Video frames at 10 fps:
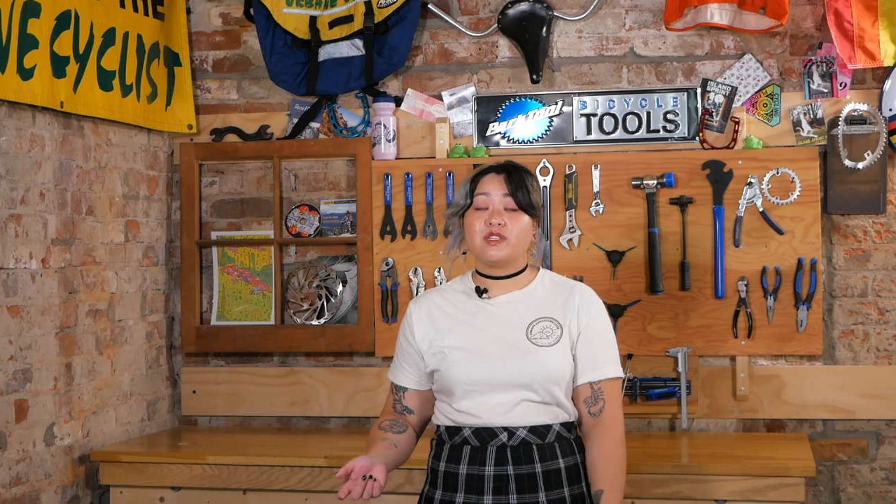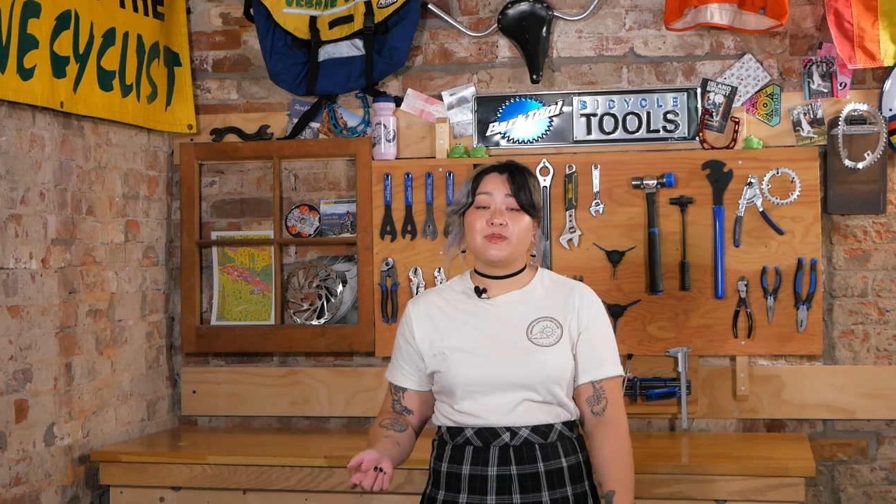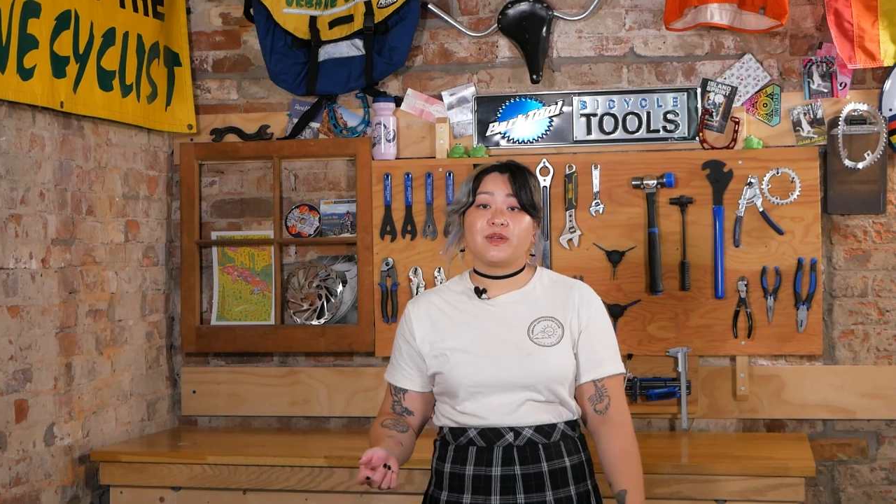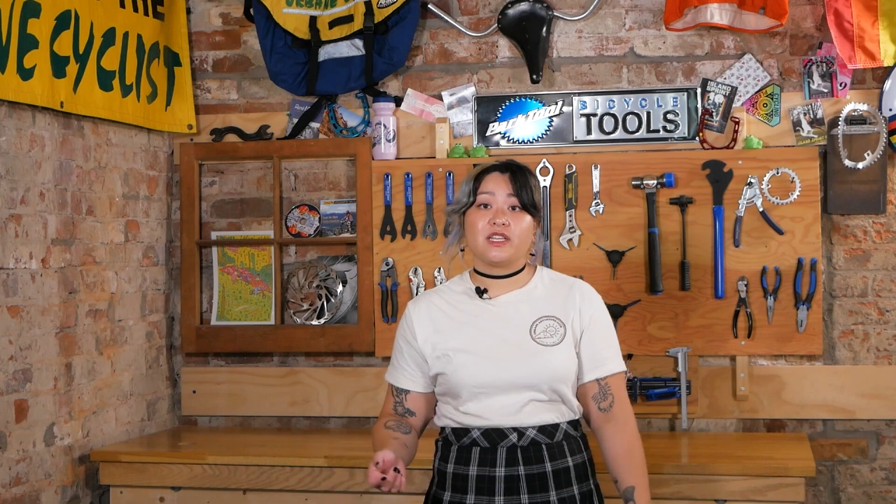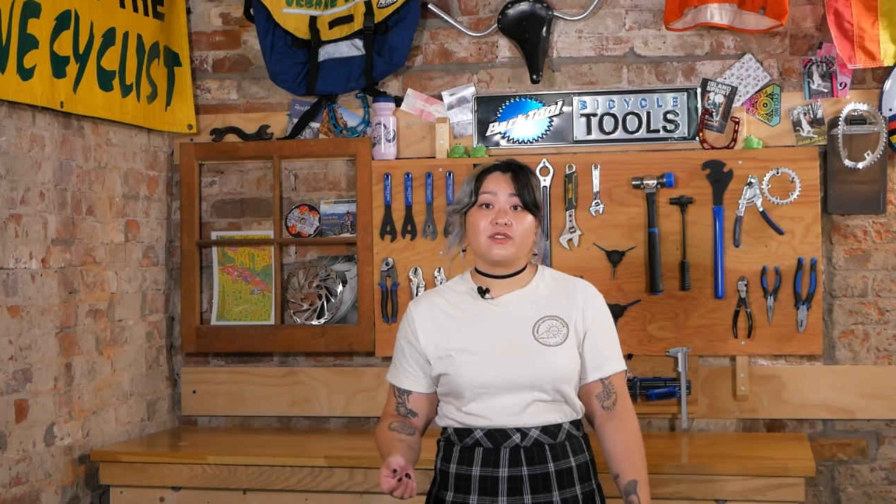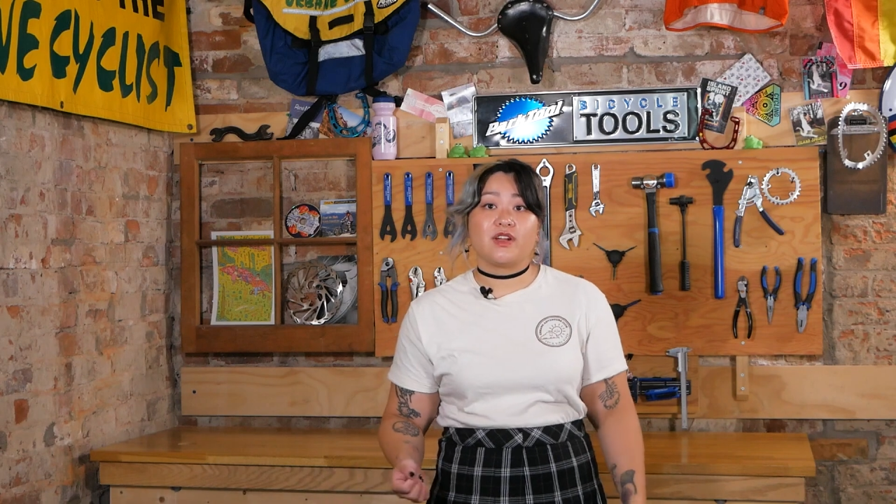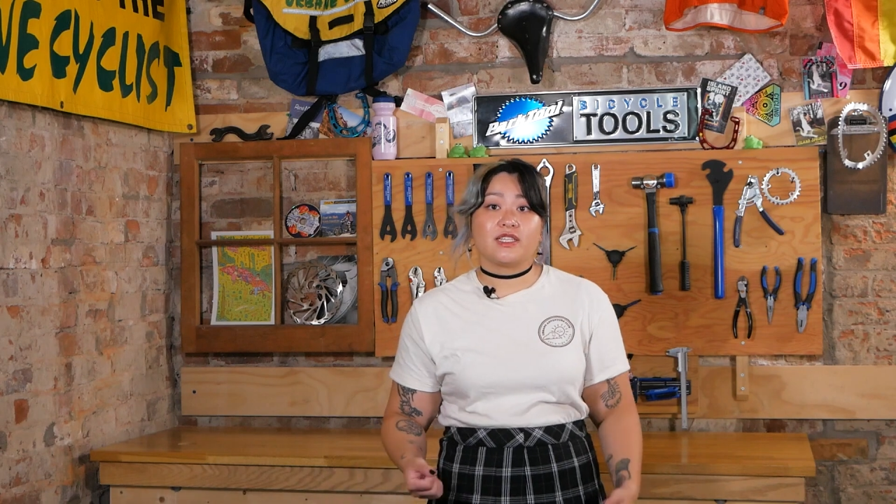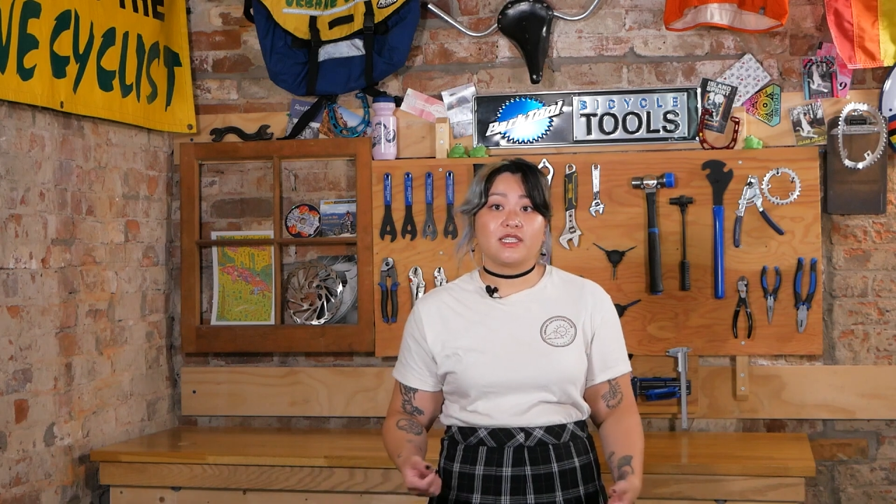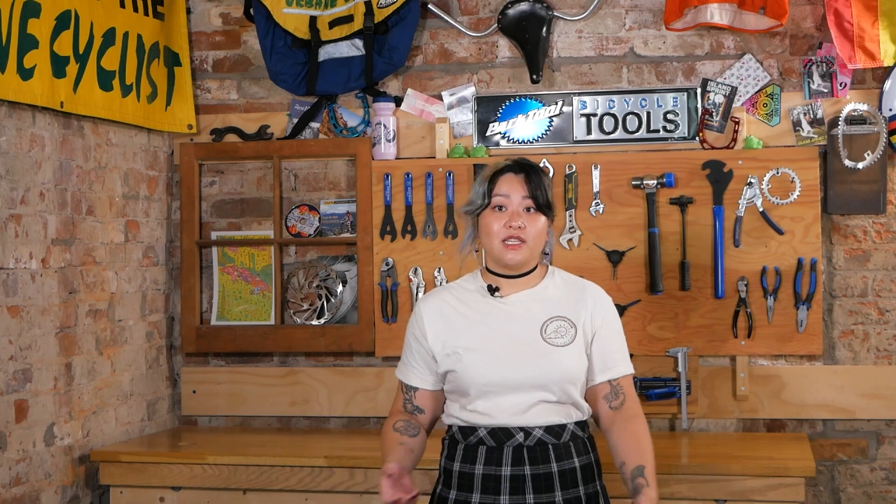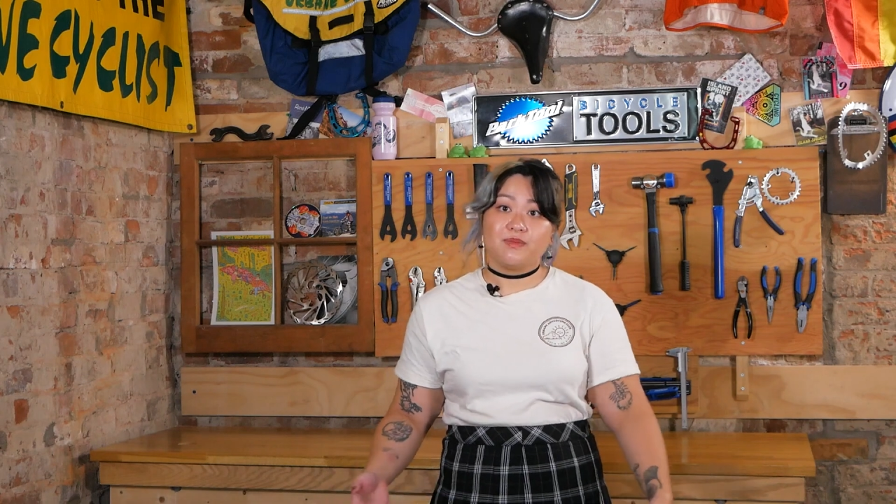typically
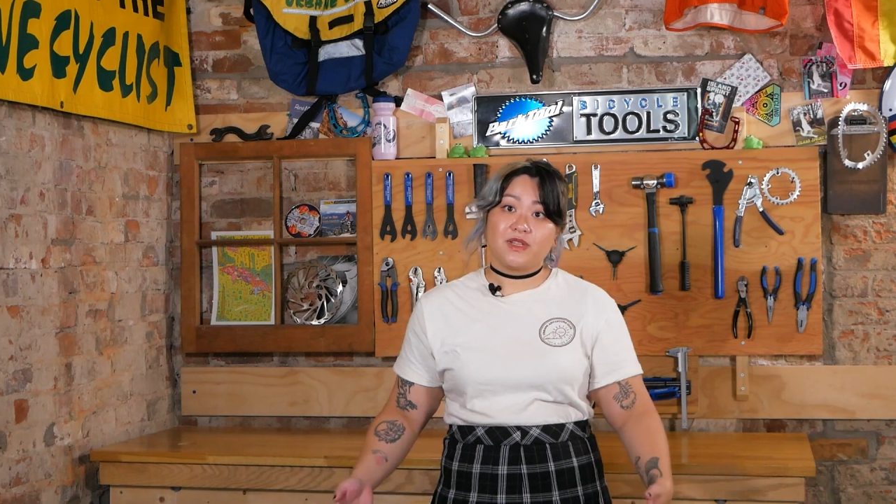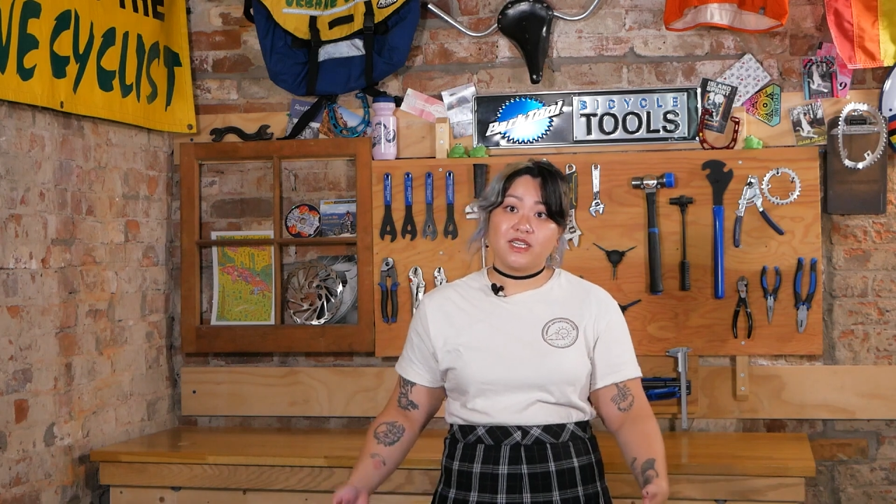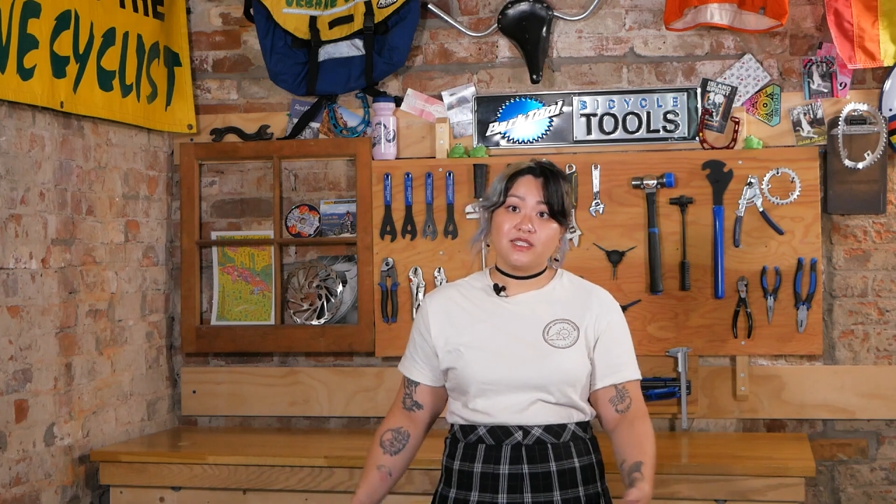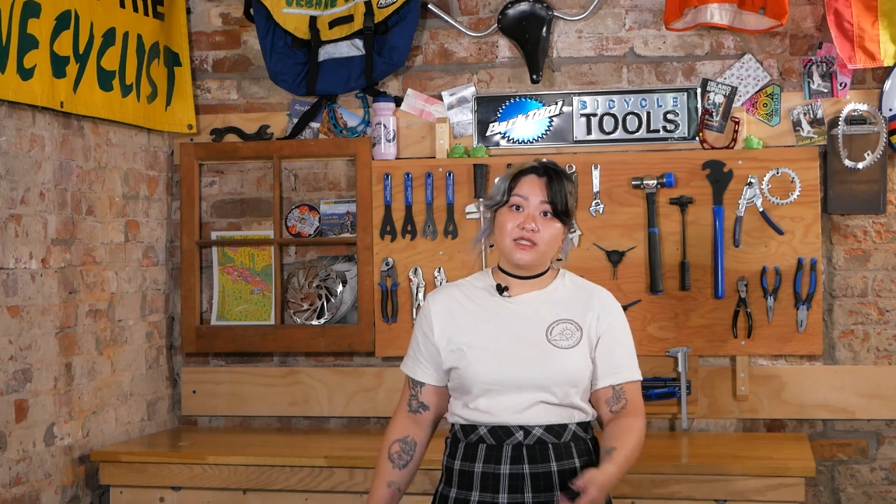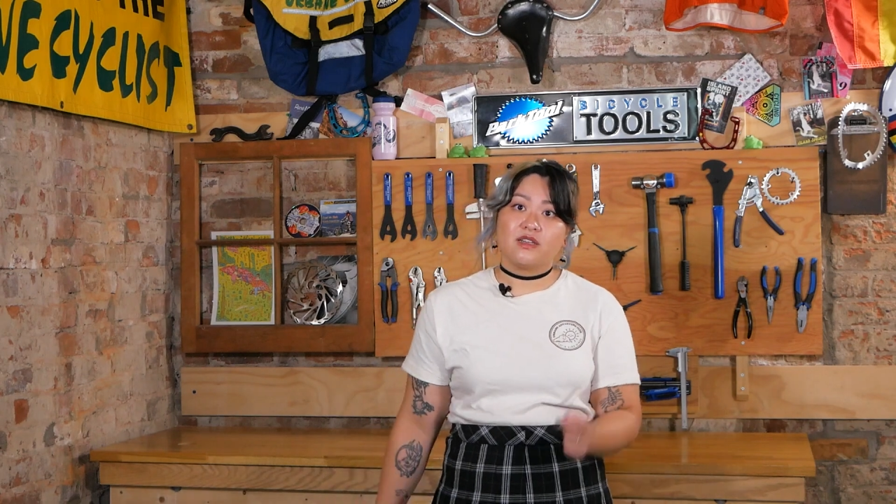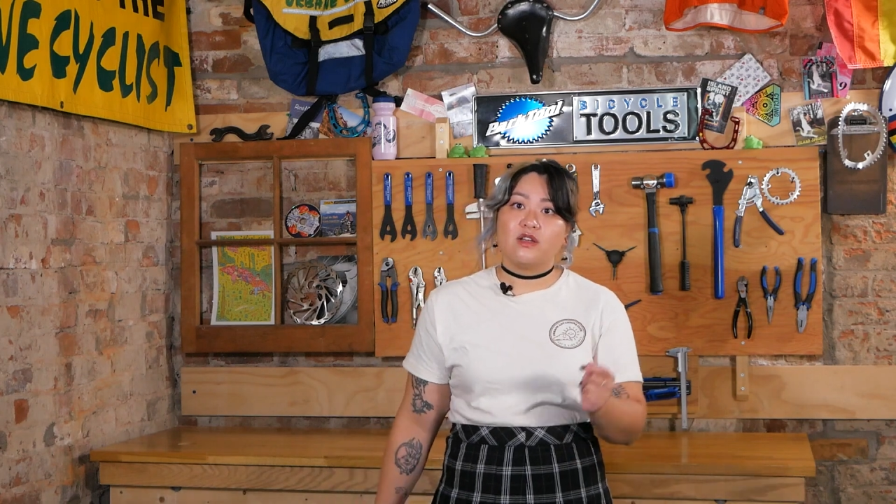rides clipless,